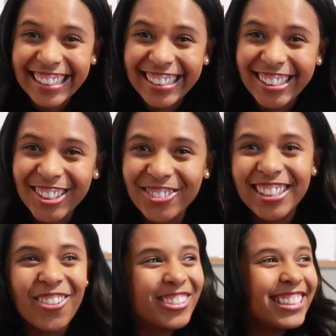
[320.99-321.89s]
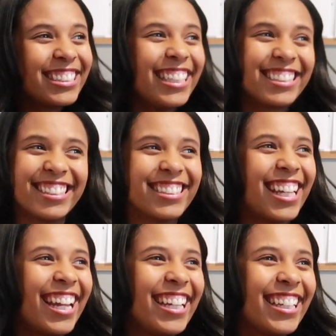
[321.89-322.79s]
you done with the season.
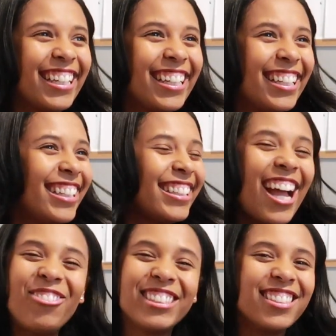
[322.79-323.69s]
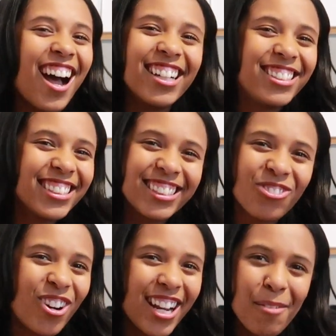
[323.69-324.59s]
Like, that was not just
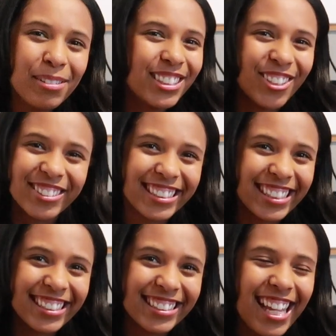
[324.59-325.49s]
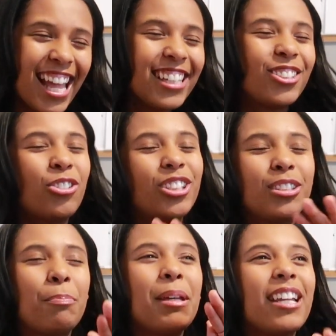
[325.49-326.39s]
1 episode, sis. So
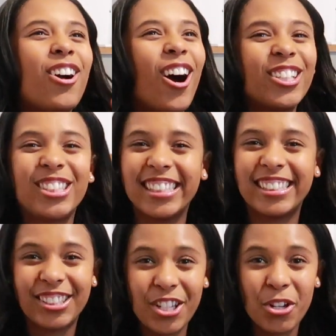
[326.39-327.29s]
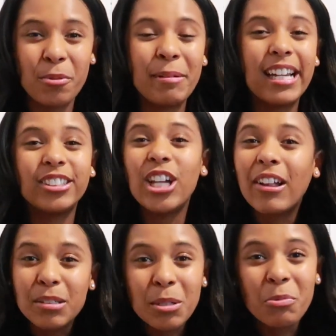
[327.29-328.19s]
just be cautious too, because you
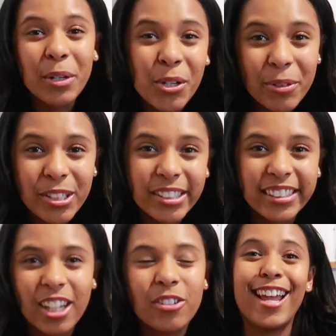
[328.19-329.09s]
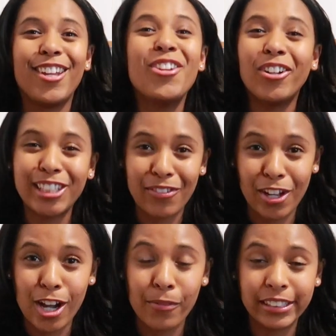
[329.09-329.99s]
have to be real with yourself. You have to have
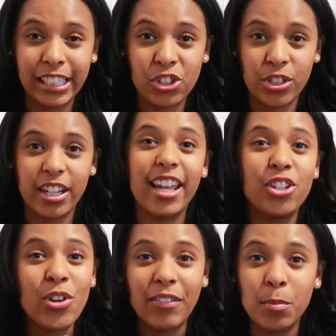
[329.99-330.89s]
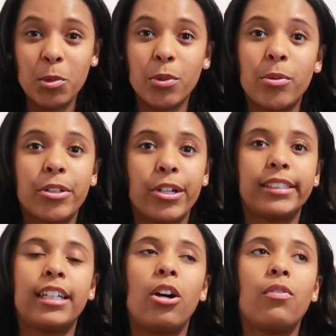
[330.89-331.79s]
that conversation and you have to be real with
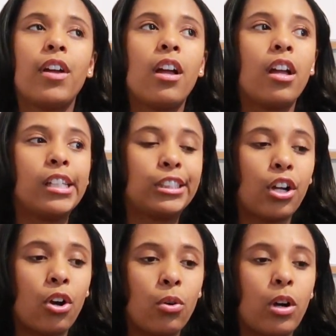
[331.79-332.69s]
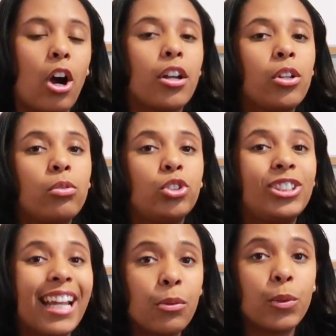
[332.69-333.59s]
yourself. So are you
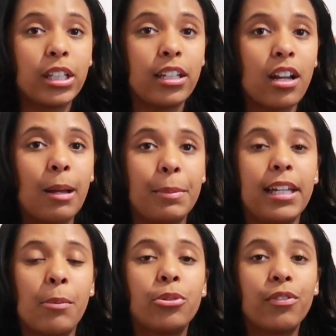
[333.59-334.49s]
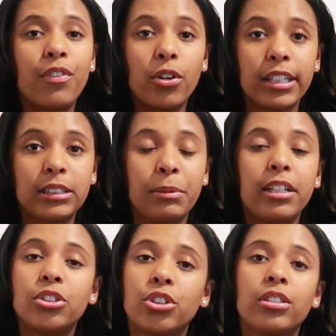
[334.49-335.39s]
genuinely not being able to focus
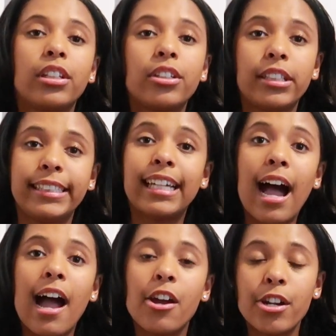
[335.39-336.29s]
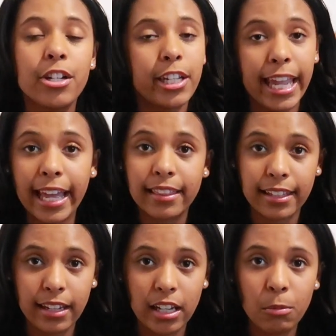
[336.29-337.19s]
because you're literally tired and you can't
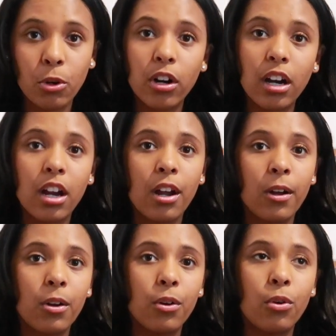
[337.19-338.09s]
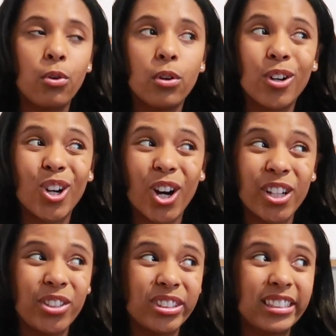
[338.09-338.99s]
think anymore? Or are
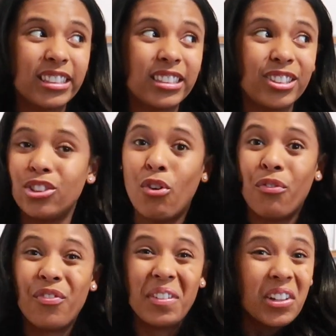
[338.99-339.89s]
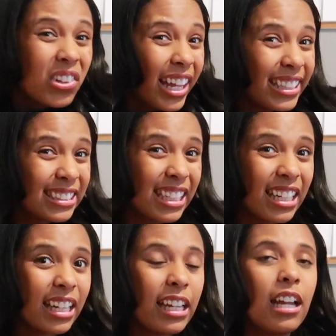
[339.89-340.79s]
you just don't feel like
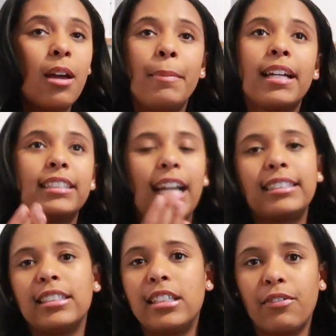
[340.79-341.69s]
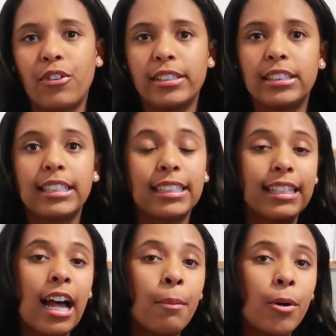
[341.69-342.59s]
studying? Because that's the difference. Because in
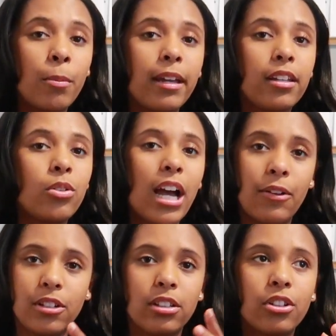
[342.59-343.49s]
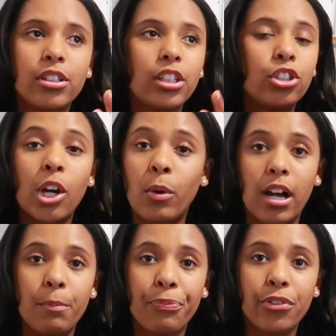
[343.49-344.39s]
that moment, you have to literally show
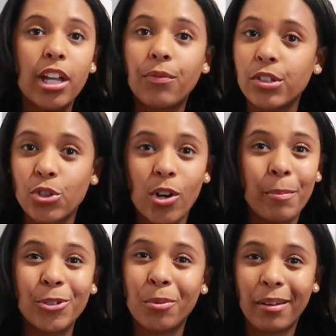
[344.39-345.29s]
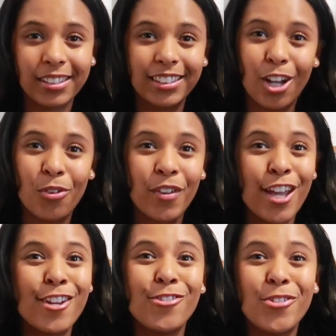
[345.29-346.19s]
up. You have to show up as your best self,
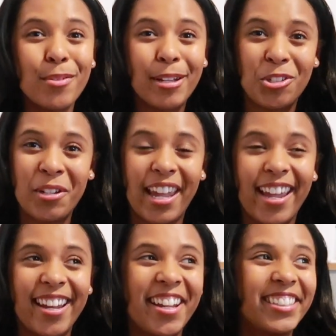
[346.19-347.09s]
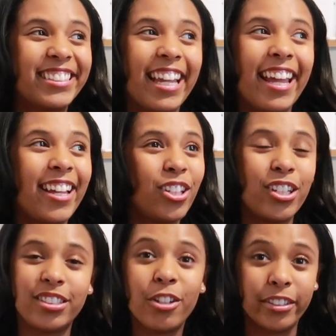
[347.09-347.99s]
do the best you can, and say, hey,
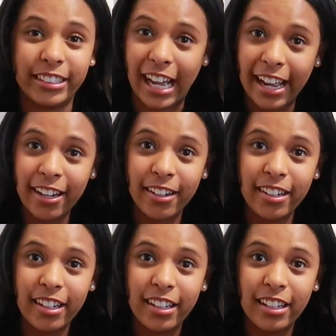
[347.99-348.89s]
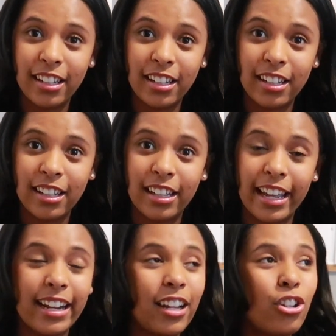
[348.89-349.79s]
look, you're tired,
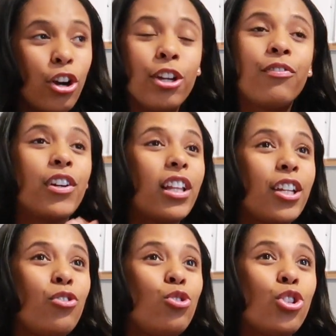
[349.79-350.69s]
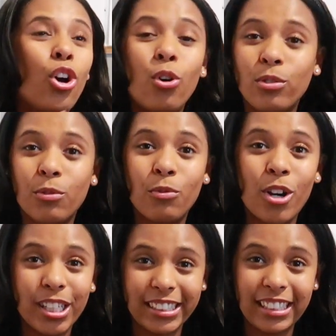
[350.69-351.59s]
and I know you feel like you don't
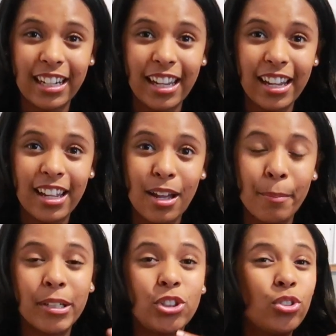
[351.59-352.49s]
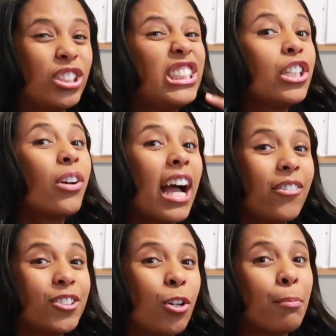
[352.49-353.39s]
want to study, but you still have
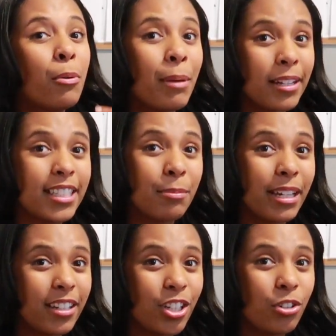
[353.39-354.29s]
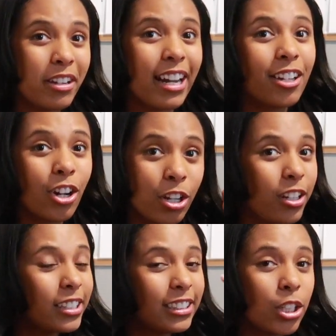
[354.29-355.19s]
some momentum in you, and I know you
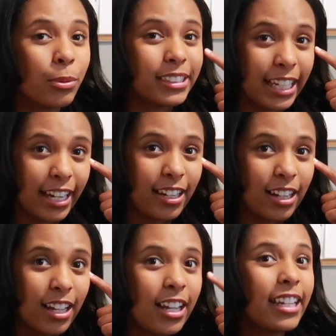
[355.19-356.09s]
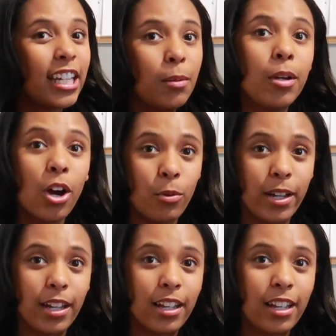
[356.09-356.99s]
can still retain. Keep
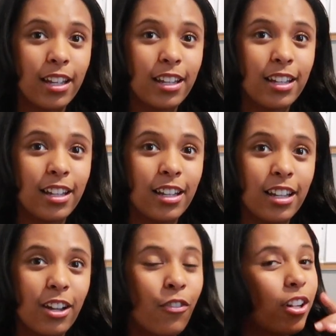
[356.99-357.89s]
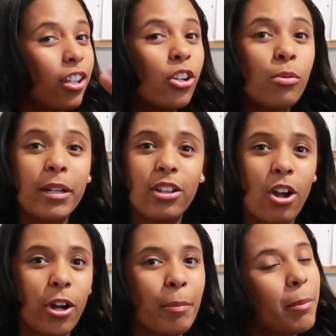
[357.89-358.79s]
going for a little bit
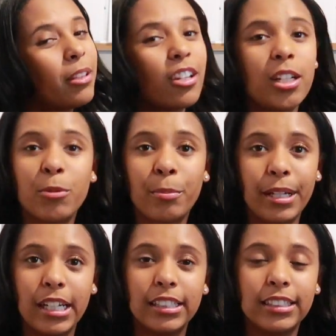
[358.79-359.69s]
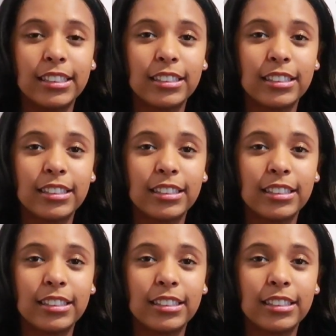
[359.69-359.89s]
longer, maybe 30 more minutes